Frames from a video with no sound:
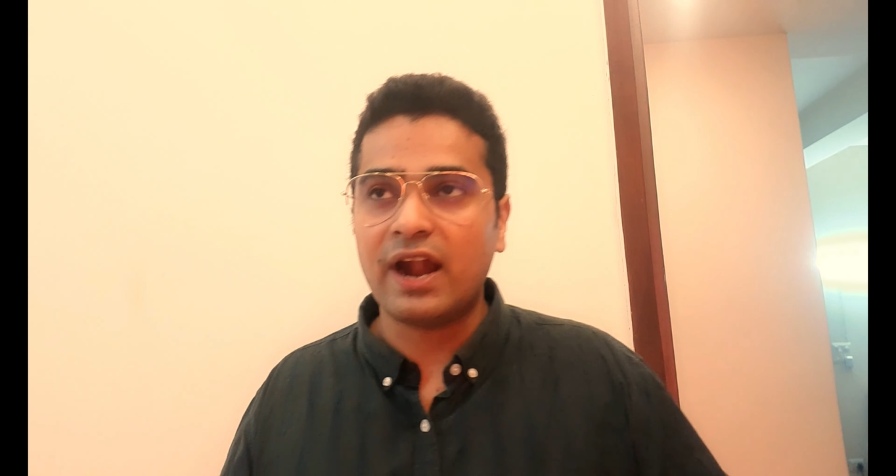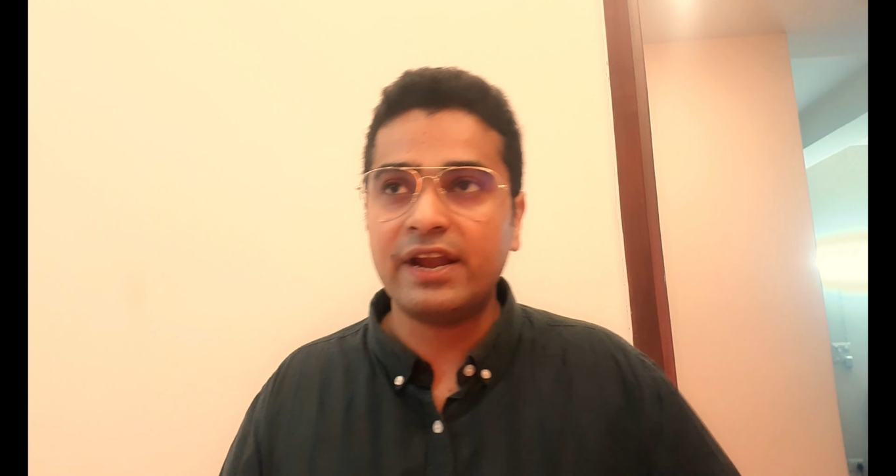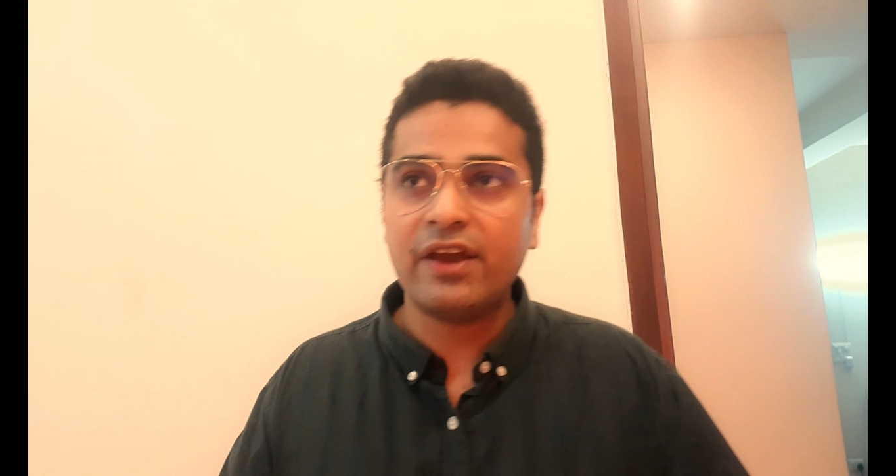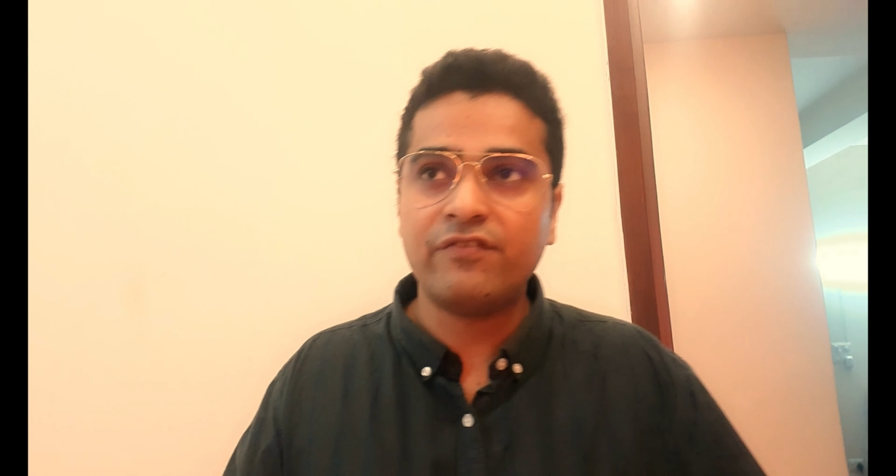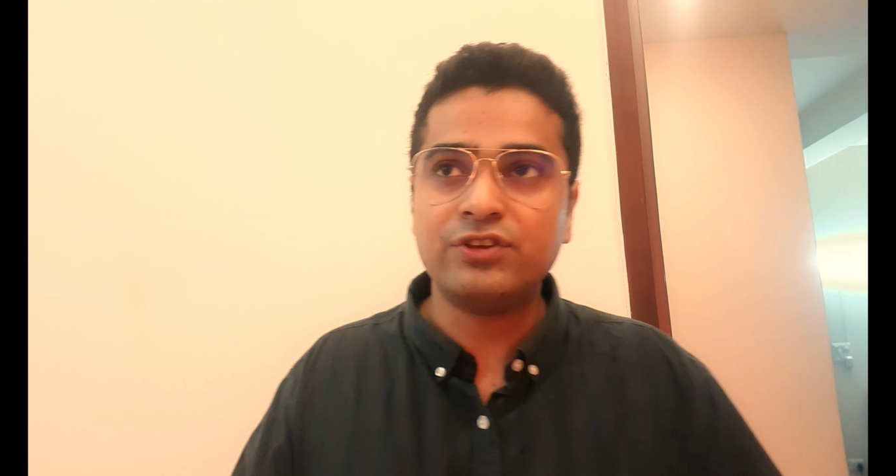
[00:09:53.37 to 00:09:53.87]

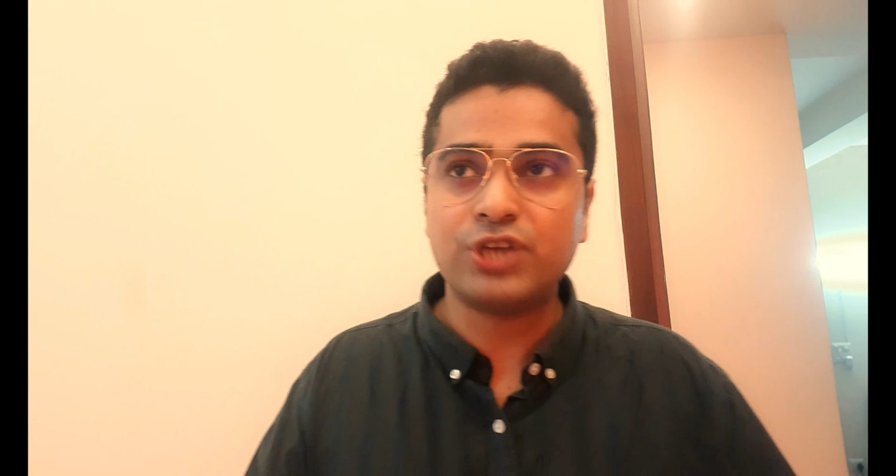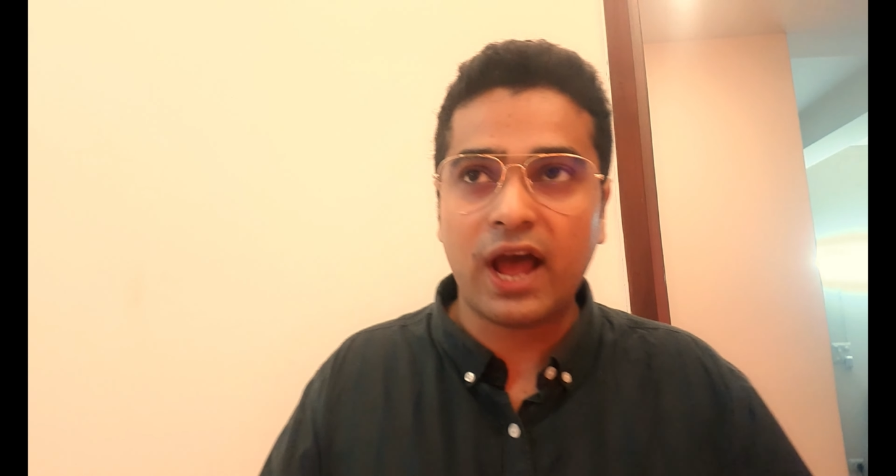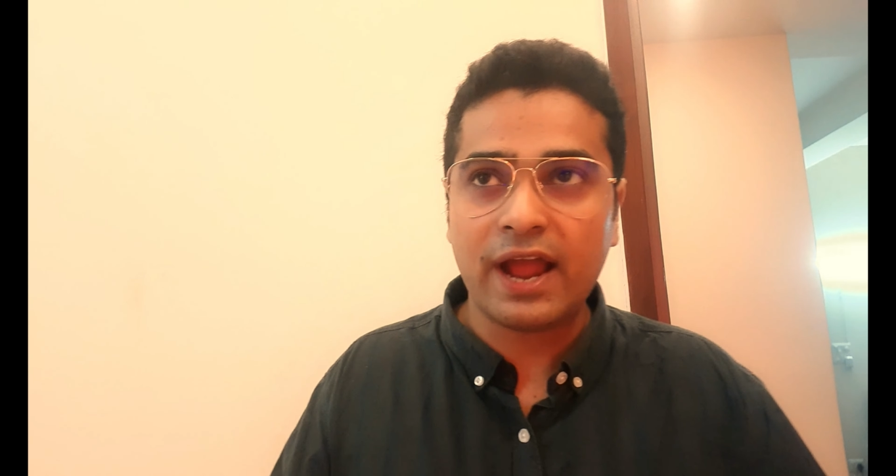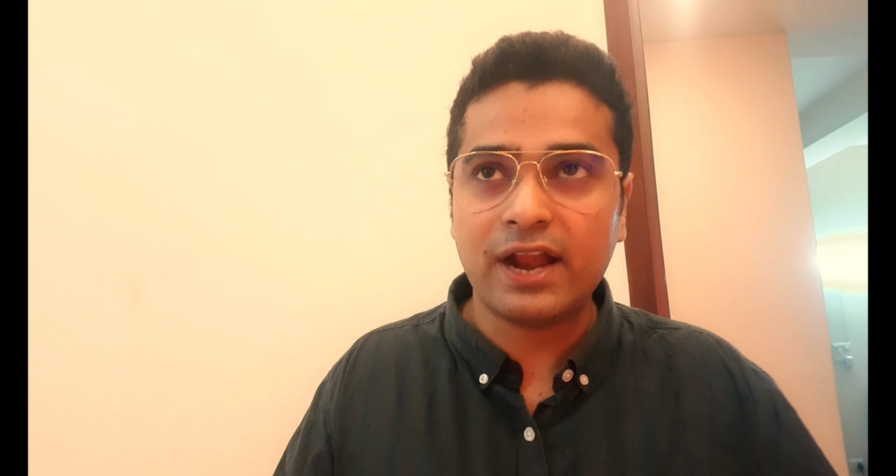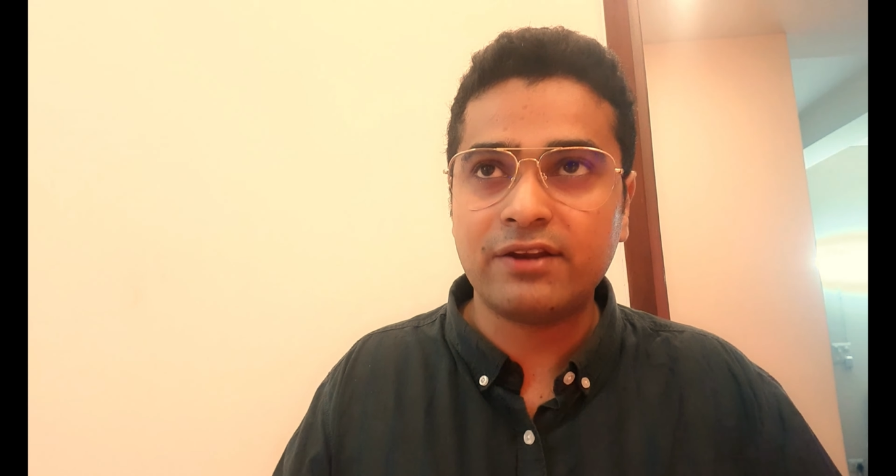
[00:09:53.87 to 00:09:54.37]
idea which
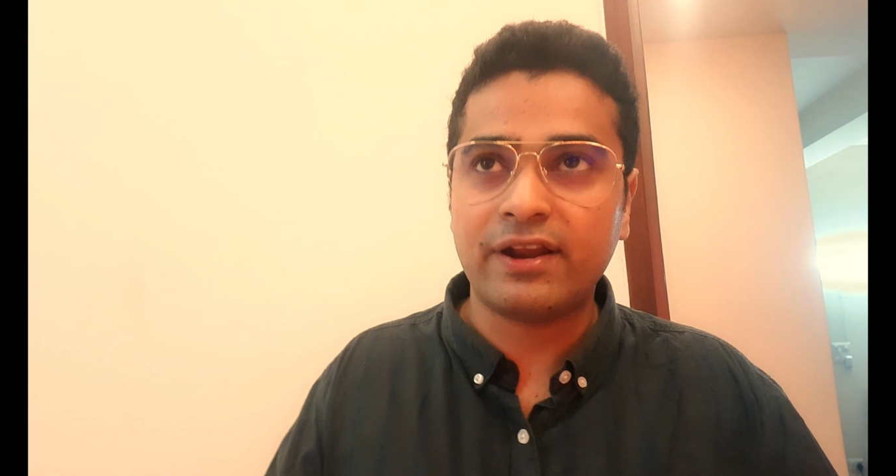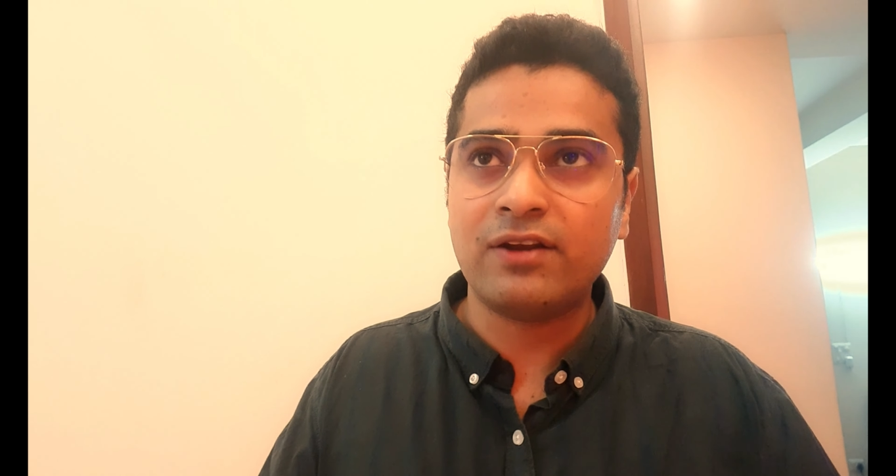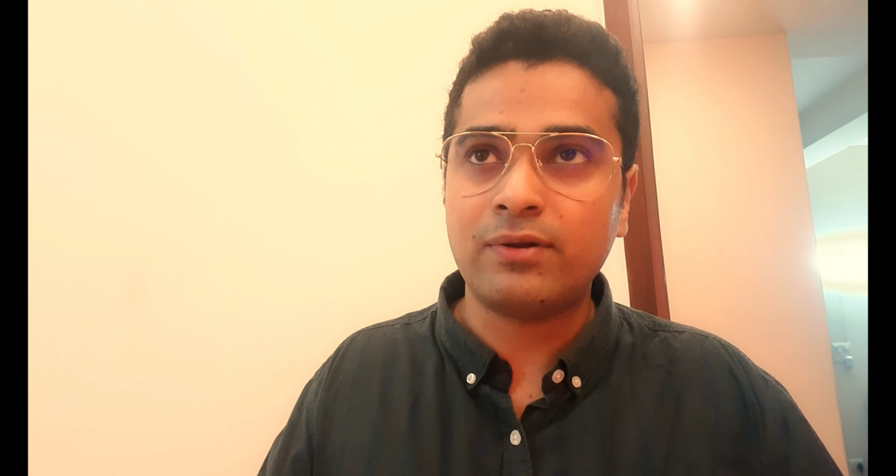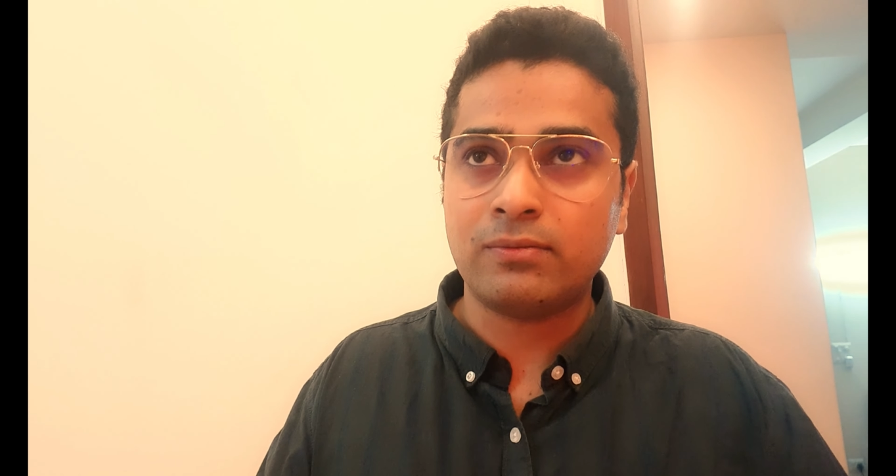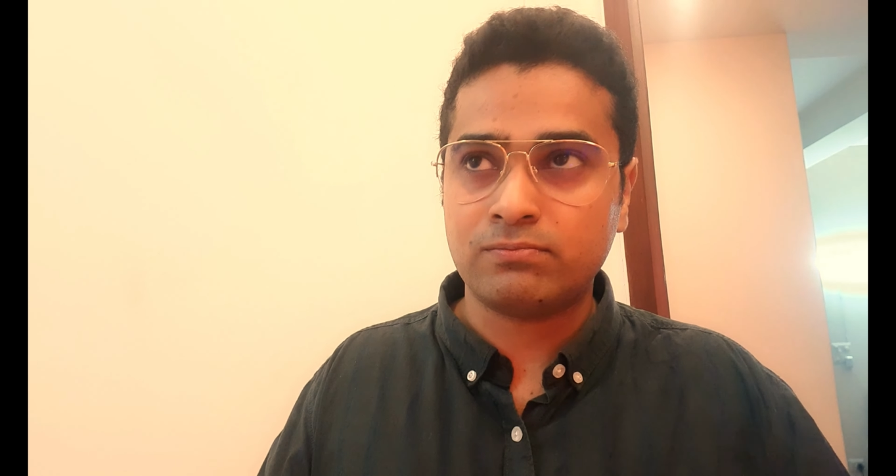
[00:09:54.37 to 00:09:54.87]
I had
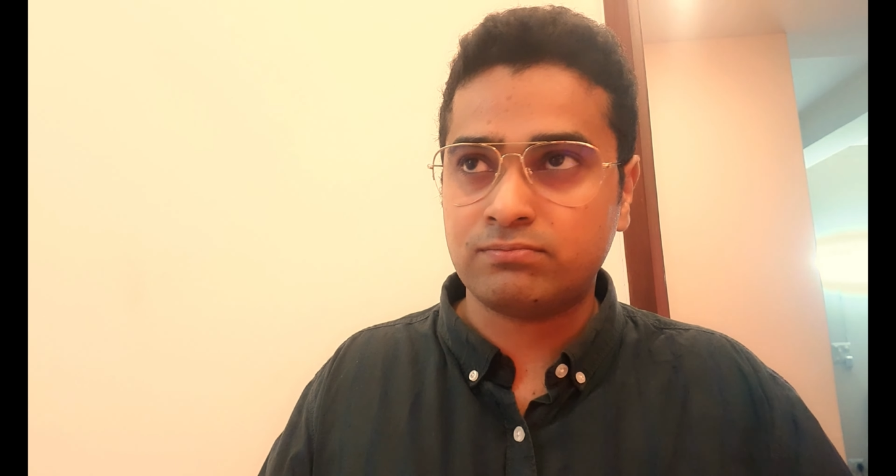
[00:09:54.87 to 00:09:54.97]
read